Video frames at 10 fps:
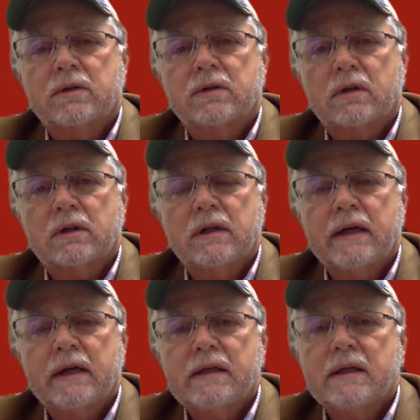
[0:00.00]
circa
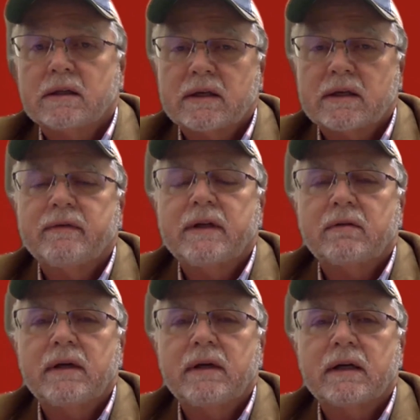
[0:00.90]

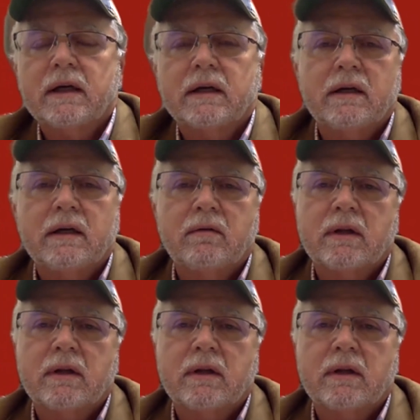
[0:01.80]
1973 again,